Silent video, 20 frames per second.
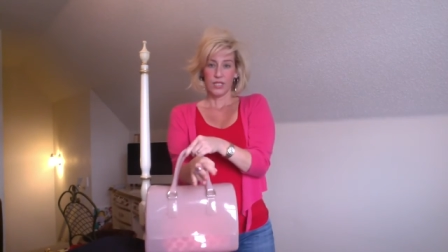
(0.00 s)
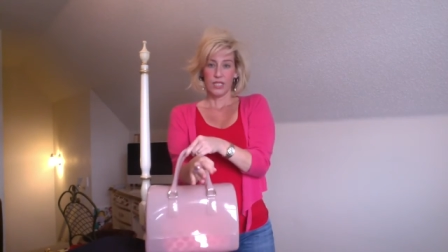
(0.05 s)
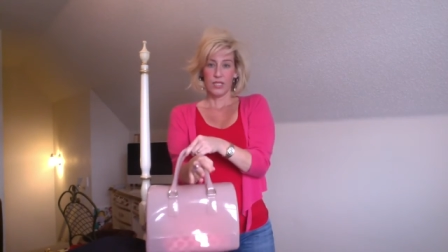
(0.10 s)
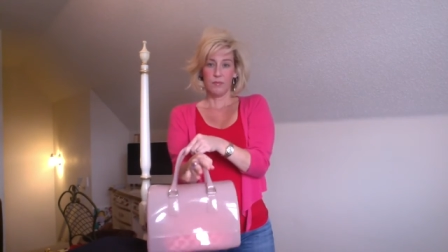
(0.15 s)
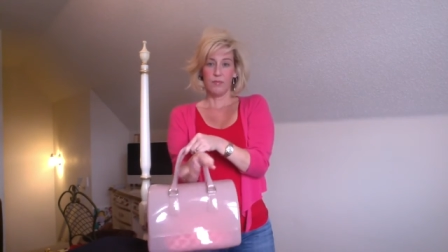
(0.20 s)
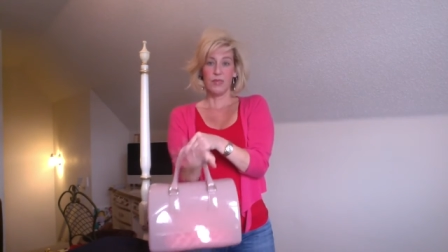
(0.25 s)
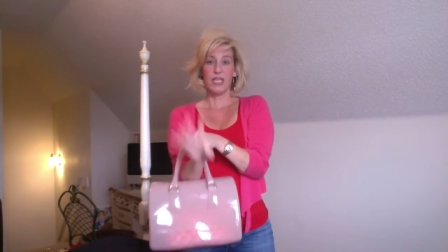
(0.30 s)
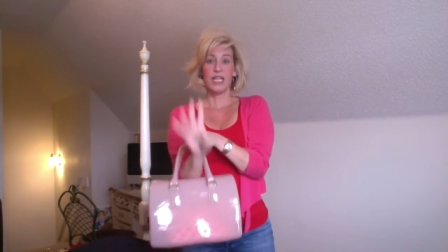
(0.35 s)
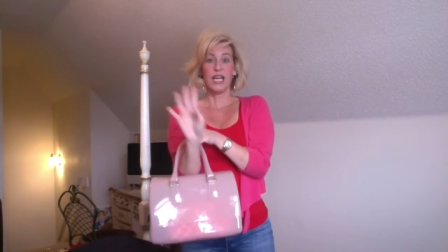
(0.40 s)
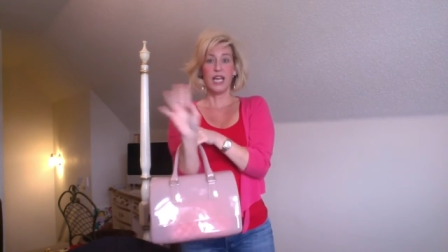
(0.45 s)

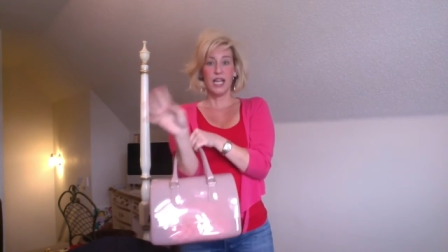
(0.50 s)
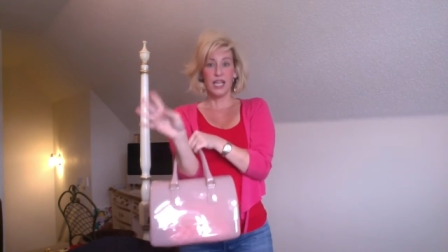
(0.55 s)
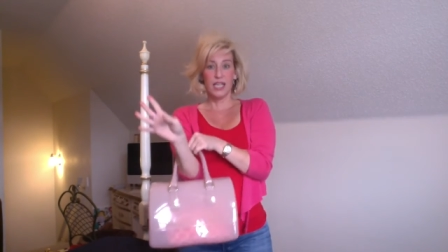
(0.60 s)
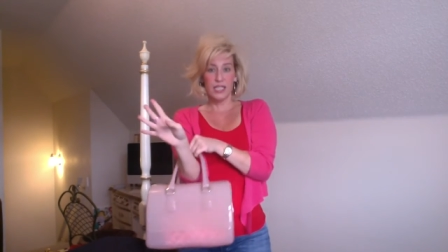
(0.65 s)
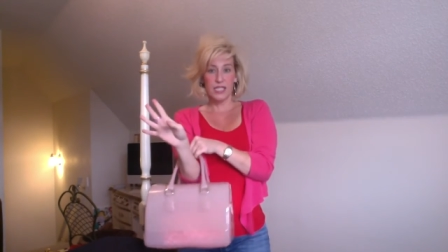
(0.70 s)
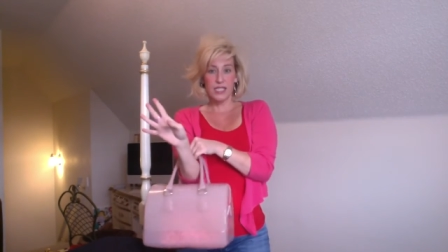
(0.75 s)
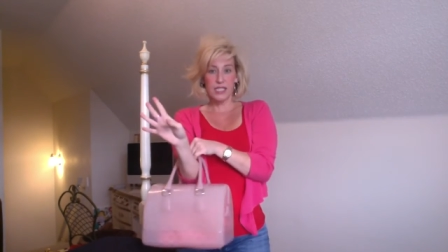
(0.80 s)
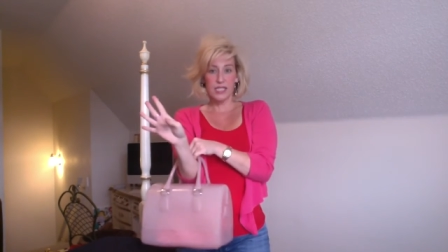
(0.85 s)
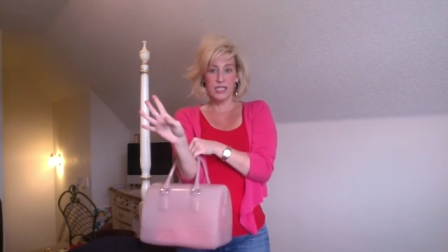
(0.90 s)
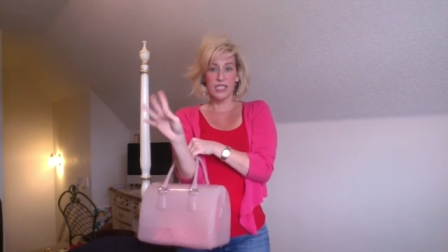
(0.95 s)

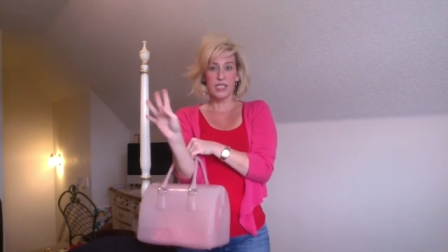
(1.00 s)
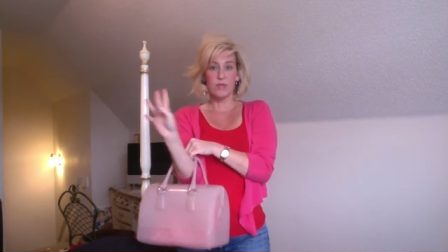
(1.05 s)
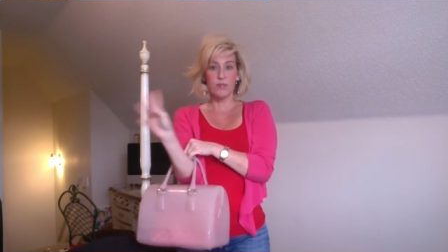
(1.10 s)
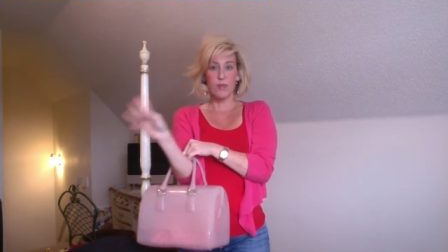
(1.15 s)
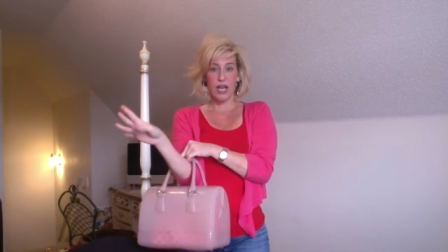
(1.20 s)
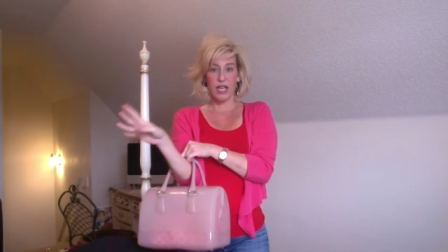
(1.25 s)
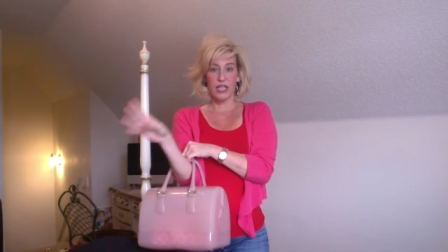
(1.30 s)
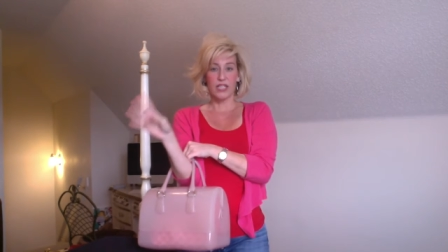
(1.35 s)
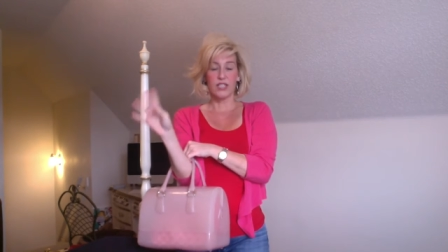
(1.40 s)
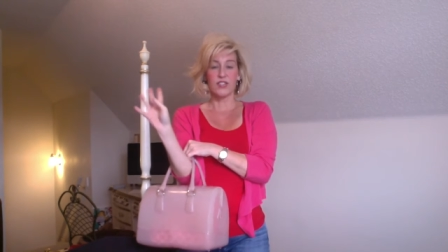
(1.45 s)
because this
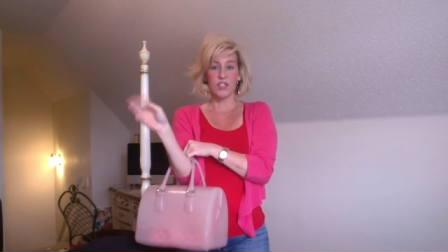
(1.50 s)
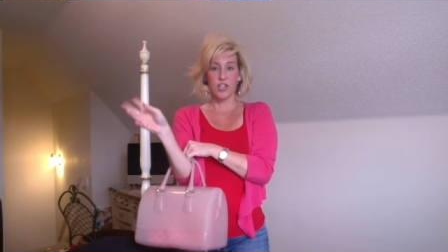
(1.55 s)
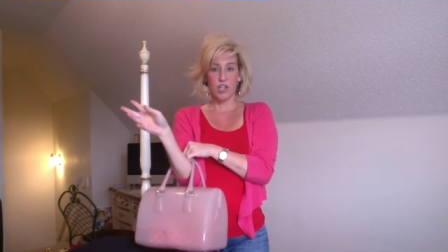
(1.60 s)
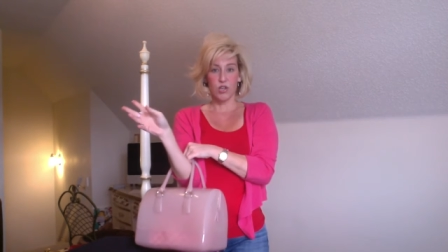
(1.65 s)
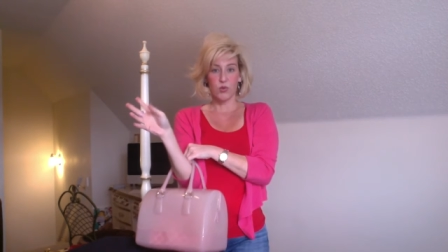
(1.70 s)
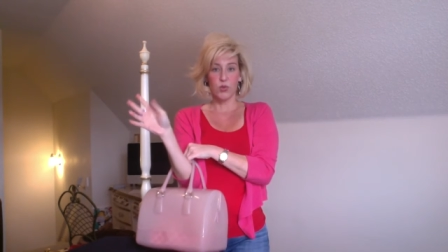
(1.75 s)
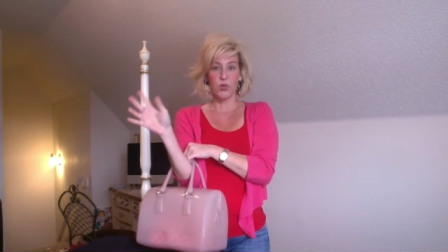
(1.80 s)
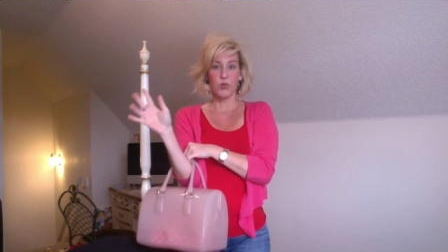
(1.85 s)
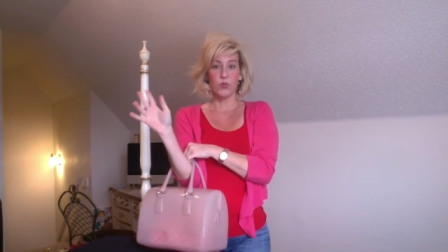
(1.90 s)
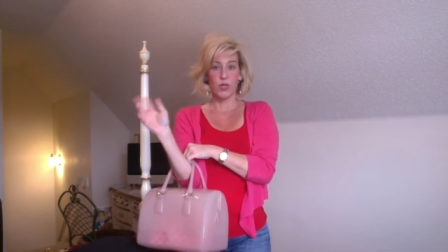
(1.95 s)
bag is
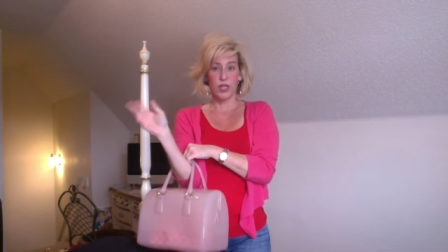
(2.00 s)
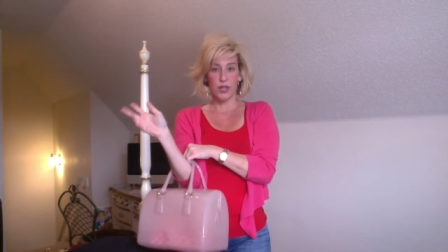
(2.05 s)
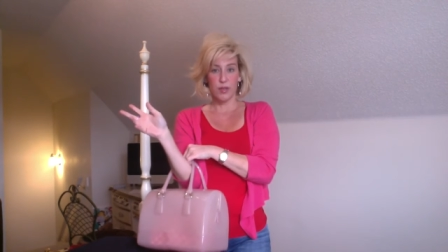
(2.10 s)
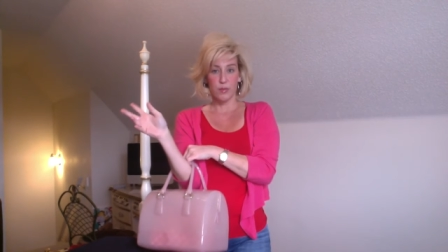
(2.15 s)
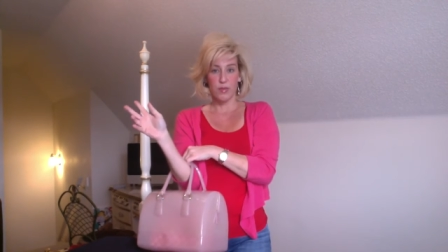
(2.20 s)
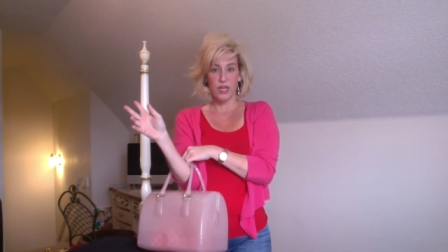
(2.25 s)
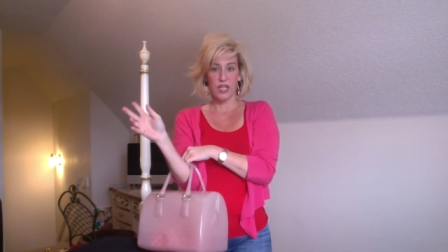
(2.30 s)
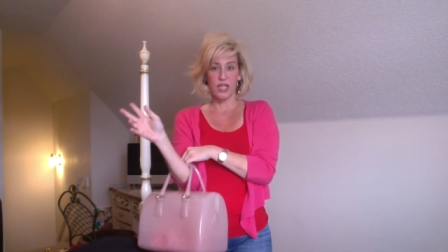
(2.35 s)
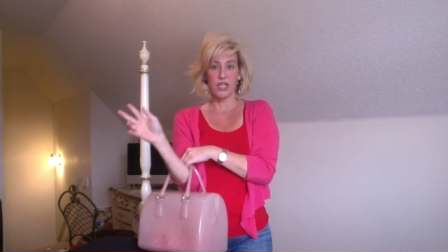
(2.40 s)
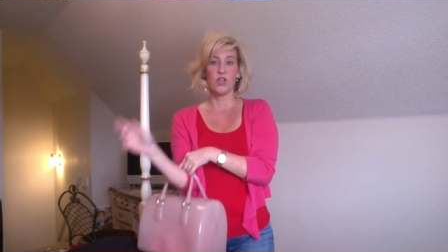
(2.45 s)
going with
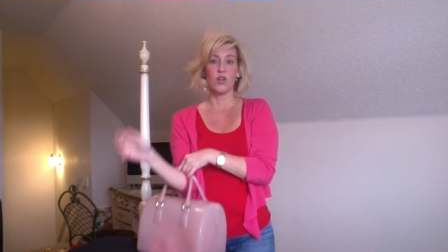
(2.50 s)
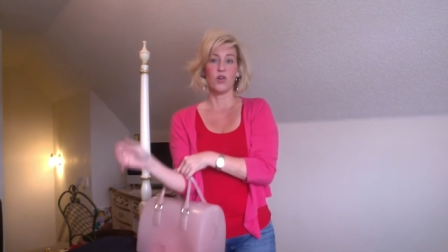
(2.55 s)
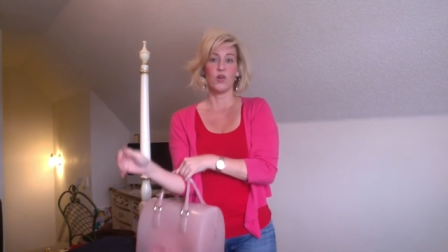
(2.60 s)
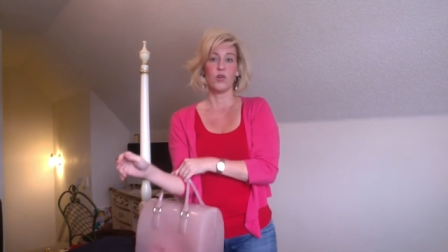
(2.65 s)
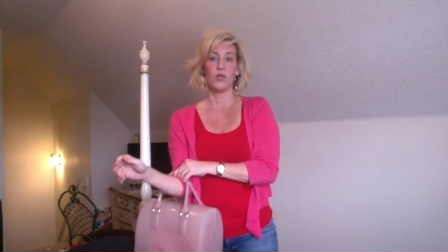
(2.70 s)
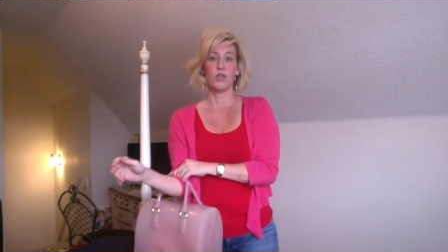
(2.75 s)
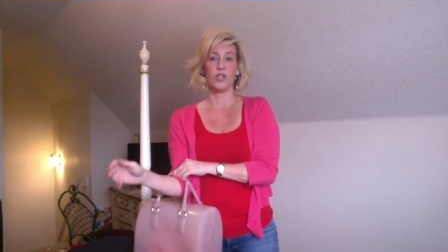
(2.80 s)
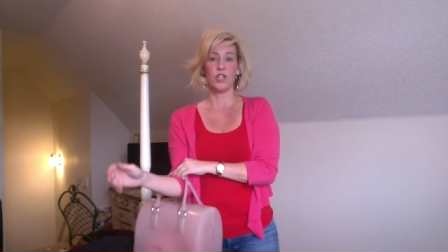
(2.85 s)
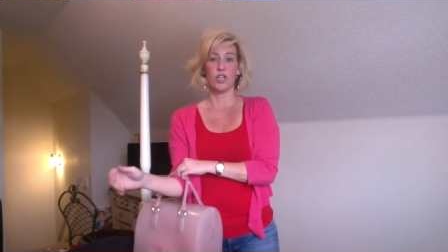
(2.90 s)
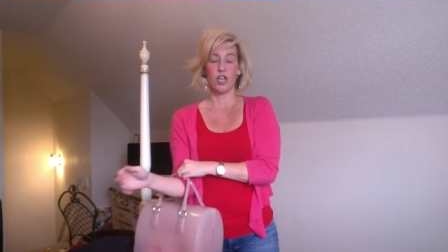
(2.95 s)
me
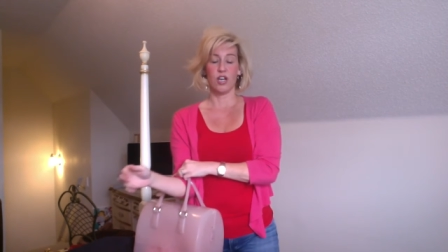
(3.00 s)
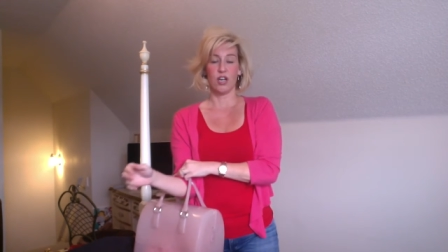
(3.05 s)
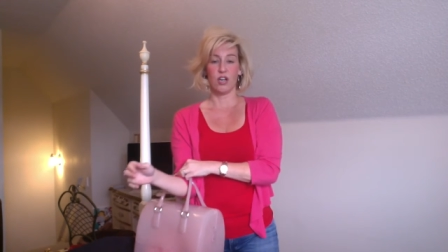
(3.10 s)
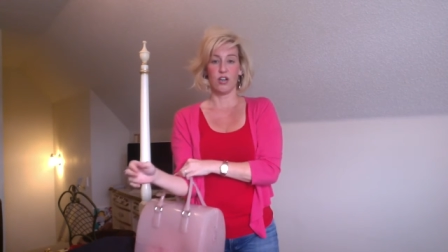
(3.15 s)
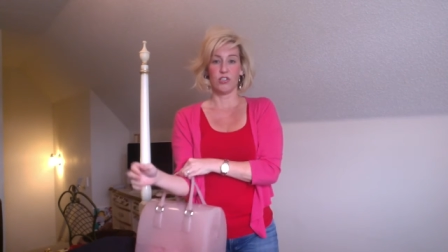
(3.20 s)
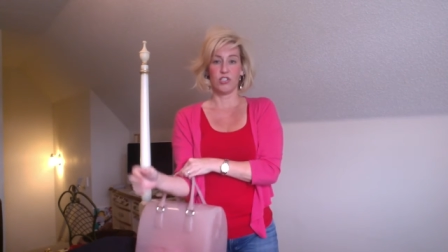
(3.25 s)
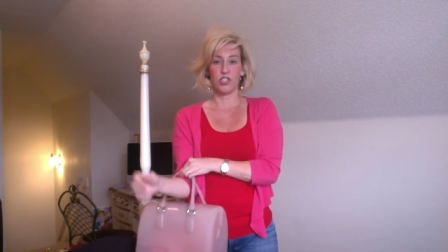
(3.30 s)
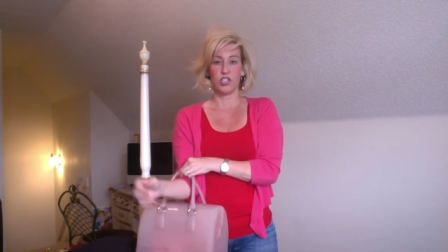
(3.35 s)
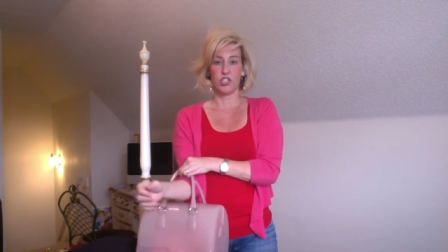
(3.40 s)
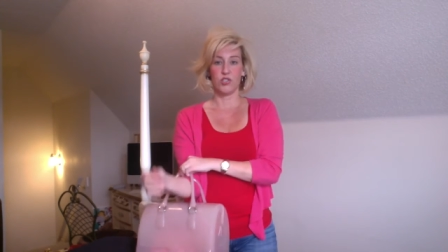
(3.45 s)
on
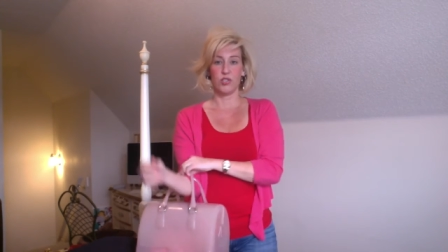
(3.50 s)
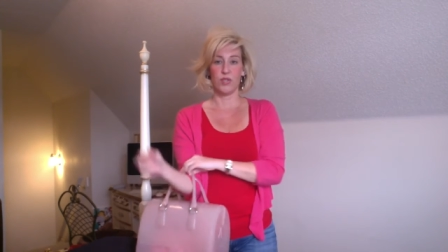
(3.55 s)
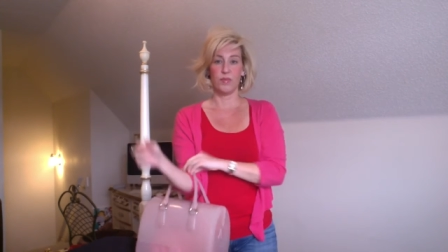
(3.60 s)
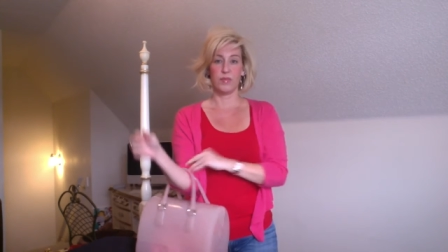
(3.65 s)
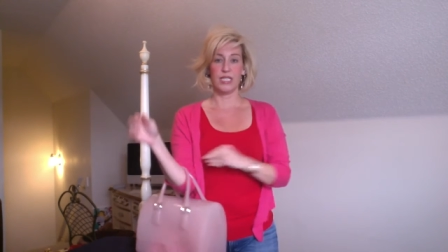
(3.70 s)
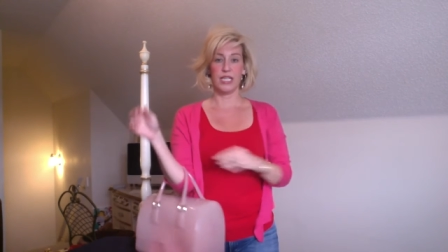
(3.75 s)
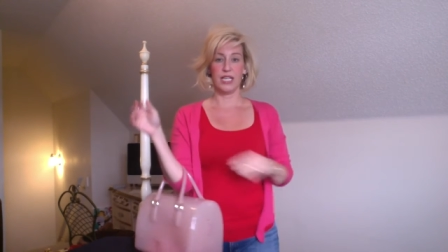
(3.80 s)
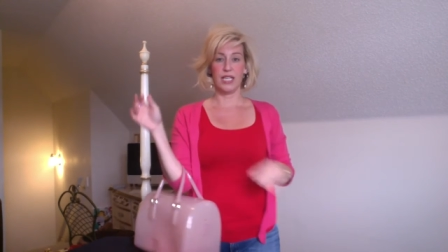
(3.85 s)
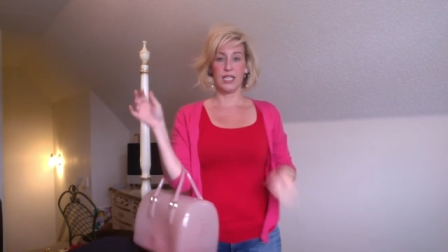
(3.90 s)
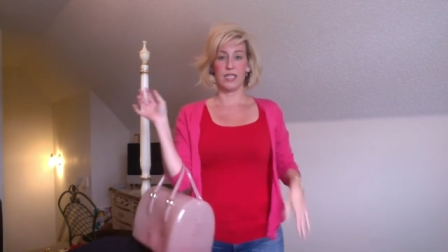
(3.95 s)
our trip
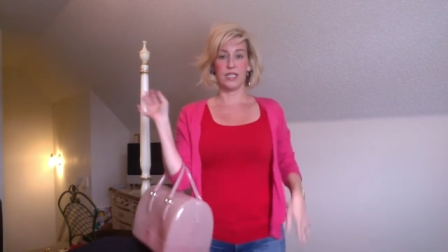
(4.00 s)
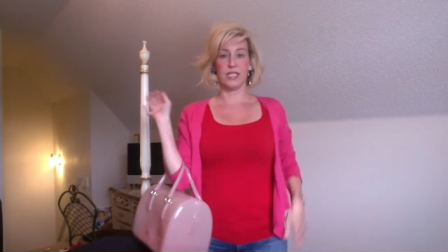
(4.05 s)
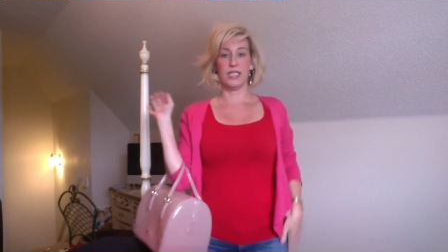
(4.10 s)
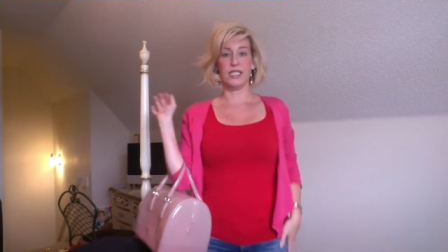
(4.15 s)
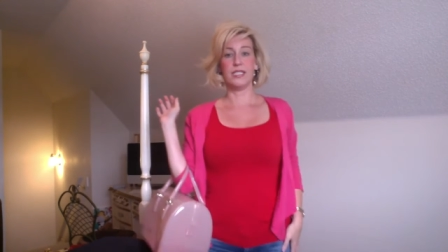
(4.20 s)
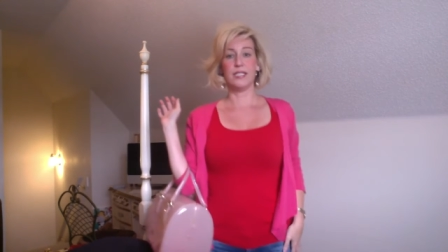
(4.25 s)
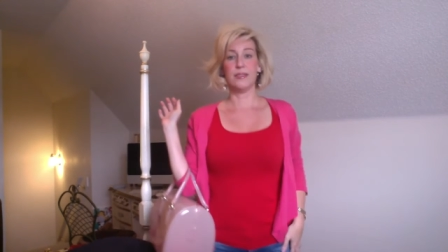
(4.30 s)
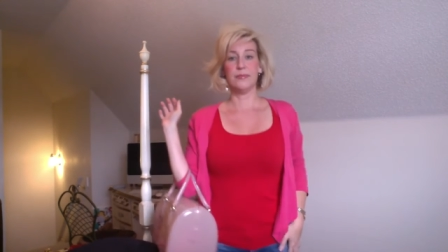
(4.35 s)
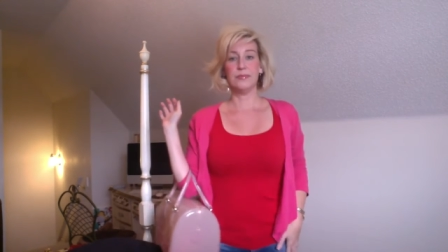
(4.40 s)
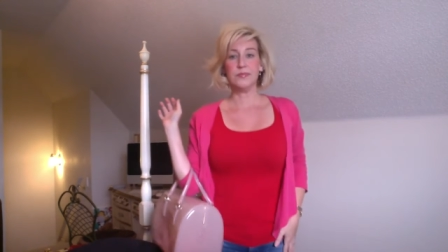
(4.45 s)
to
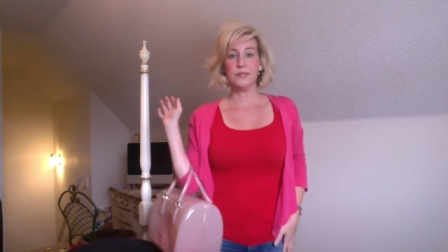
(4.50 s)
England,